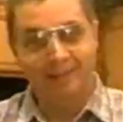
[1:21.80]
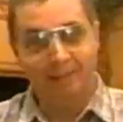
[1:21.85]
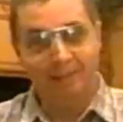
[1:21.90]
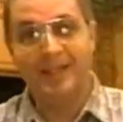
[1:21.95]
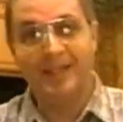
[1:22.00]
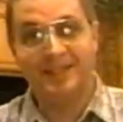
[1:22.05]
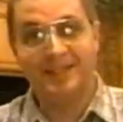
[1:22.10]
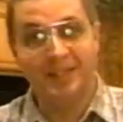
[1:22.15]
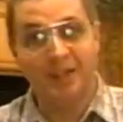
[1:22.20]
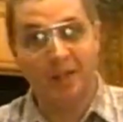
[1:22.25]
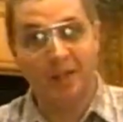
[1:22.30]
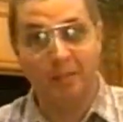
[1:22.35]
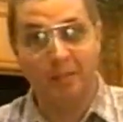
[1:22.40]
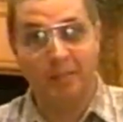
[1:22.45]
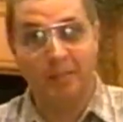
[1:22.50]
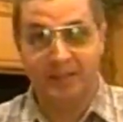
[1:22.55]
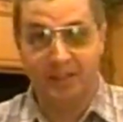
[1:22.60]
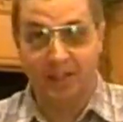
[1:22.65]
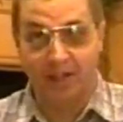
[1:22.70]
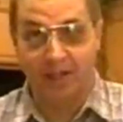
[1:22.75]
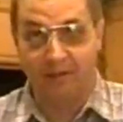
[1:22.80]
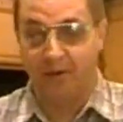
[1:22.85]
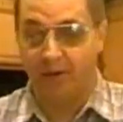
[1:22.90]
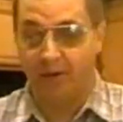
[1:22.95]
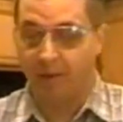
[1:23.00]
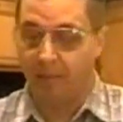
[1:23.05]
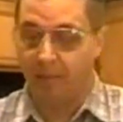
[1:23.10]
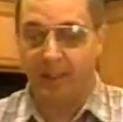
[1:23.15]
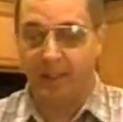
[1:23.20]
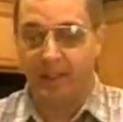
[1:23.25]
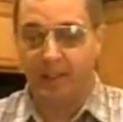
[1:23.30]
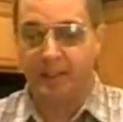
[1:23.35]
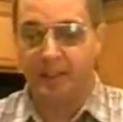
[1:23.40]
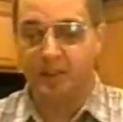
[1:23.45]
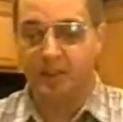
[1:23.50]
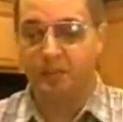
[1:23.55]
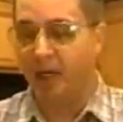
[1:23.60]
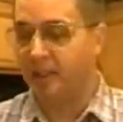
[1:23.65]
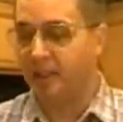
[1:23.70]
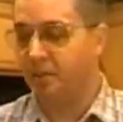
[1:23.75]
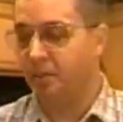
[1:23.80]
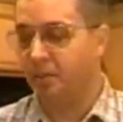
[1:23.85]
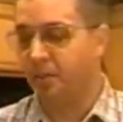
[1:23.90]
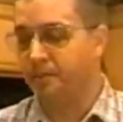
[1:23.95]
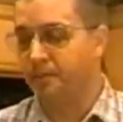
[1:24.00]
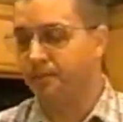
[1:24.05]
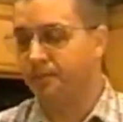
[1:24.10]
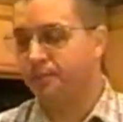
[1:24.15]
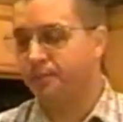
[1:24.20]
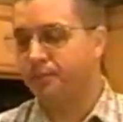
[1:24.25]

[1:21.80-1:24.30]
makes it a little bit tougher, but it is possible.